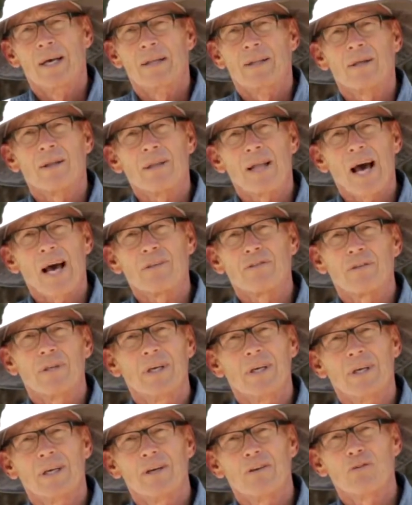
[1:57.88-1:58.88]
The last
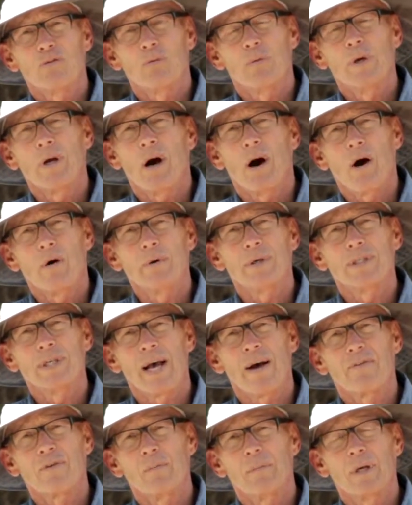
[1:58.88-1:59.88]
thing is we always
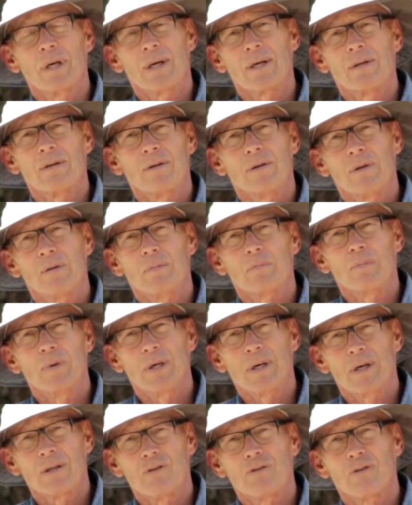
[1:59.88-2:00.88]
have to
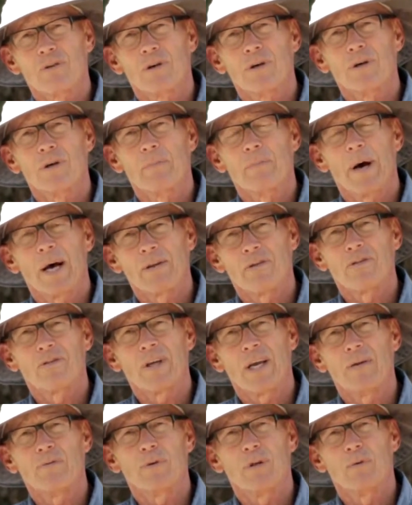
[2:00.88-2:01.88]
be concerned about
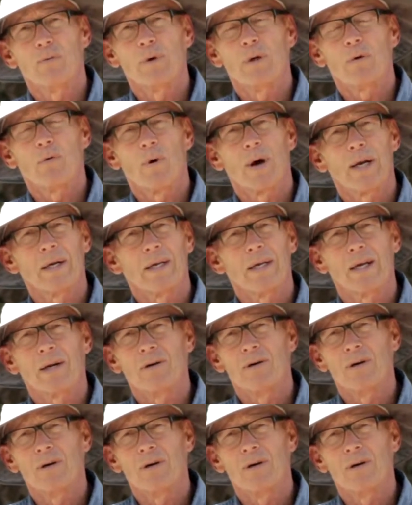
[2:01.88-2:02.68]
safety. We don't want to get a